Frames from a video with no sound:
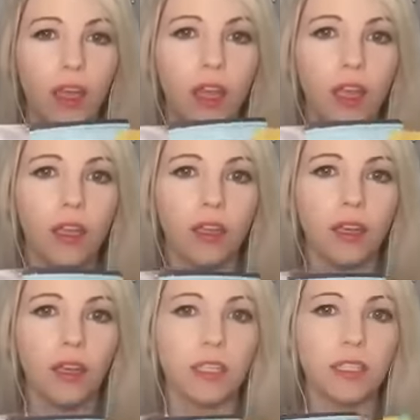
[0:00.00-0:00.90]
And
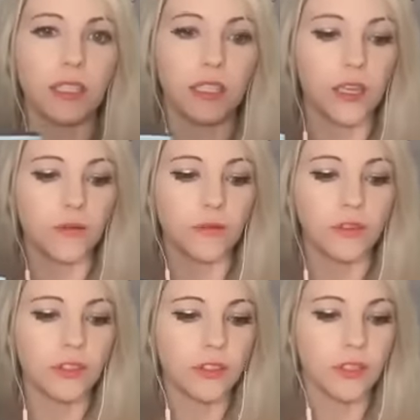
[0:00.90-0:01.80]
it
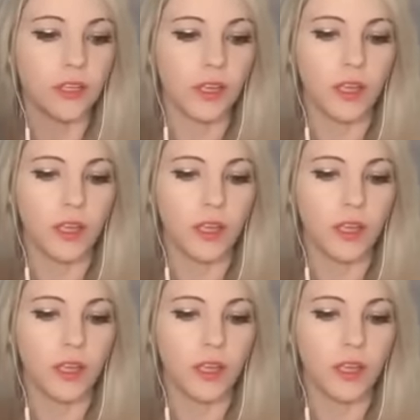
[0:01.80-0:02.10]
seems